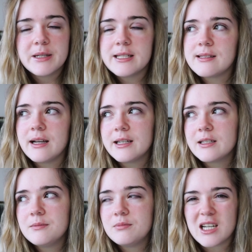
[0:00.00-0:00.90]
but it's
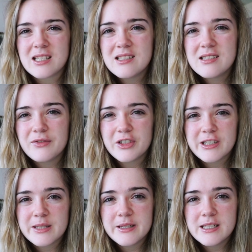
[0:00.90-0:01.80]
like presents for
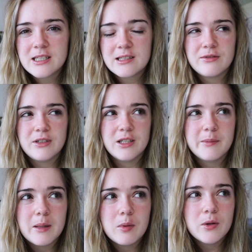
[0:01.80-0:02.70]
Christmas for other
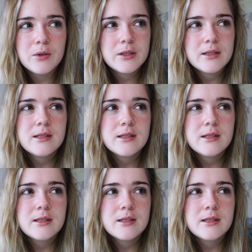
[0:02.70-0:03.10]
people.